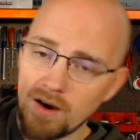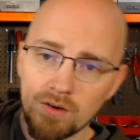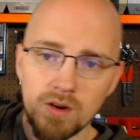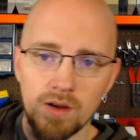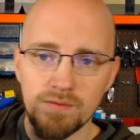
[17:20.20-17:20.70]

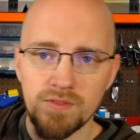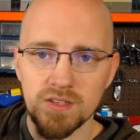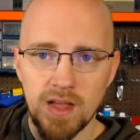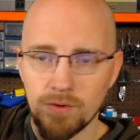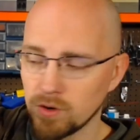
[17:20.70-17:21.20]
out of
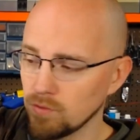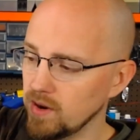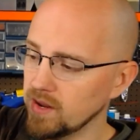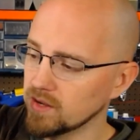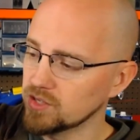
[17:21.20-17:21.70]
this outer
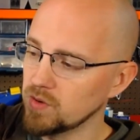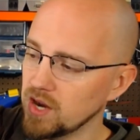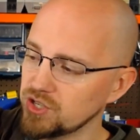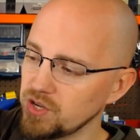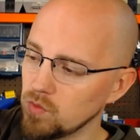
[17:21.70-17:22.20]
ring so it
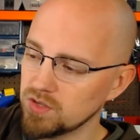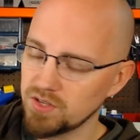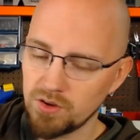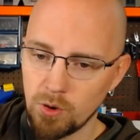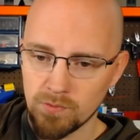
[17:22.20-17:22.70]
actually
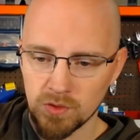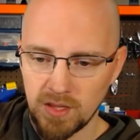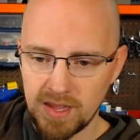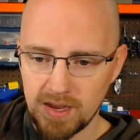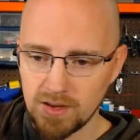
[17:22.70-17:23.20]
wasn't
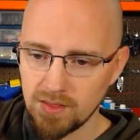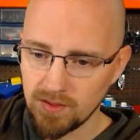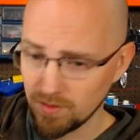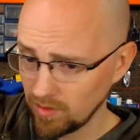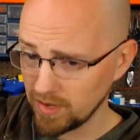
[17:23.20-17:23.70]
overlaid in
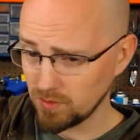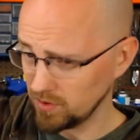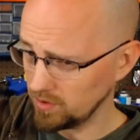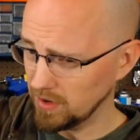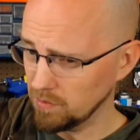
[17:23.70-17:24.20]
there like
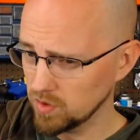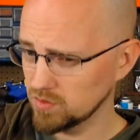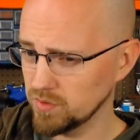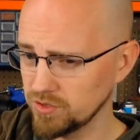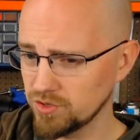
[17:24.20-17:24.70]
it
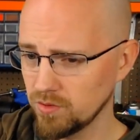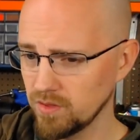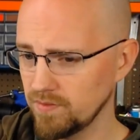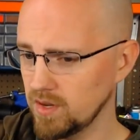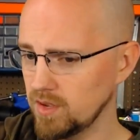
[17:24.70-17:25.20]
was when you saw in
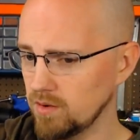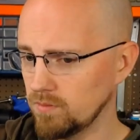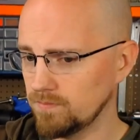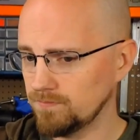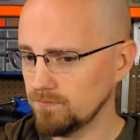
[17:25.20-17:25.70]
the
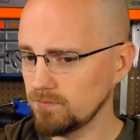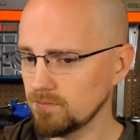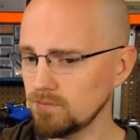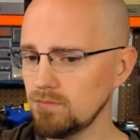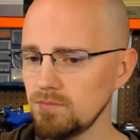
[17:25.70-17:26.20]
video.
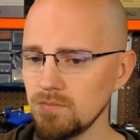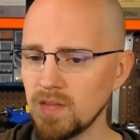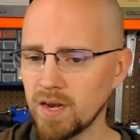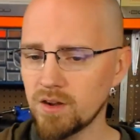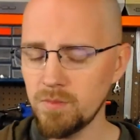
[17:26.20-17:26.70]

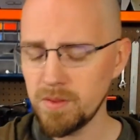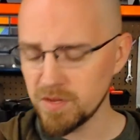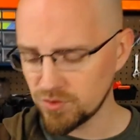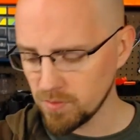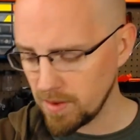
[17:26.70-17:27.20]
And I could be
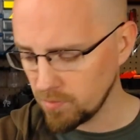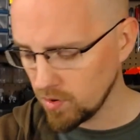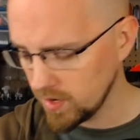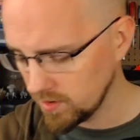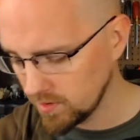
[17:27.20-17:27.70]

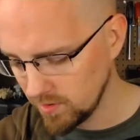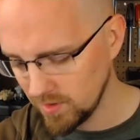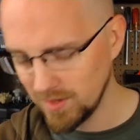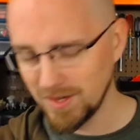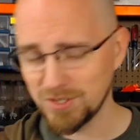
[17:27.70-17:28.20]
misremembering
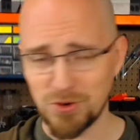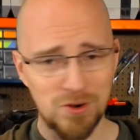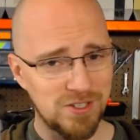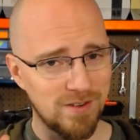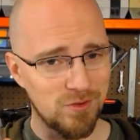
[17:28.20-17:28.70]
because there
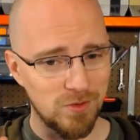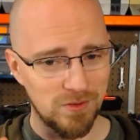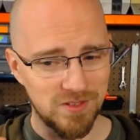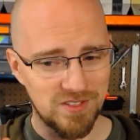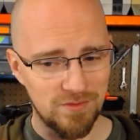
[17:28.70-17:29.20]
are
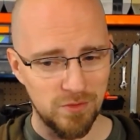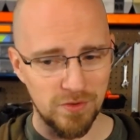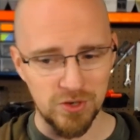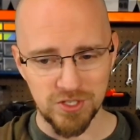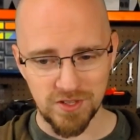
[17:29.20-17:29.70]
several
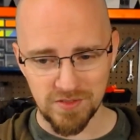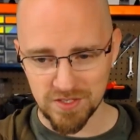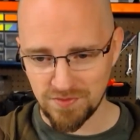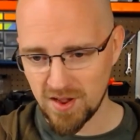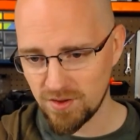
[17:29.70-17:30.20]
versions of
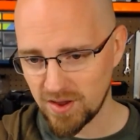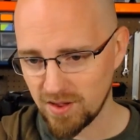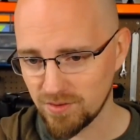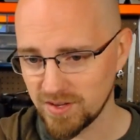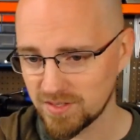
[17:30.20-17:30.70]
this file
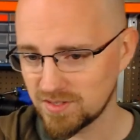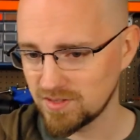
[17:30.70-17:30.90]
now, and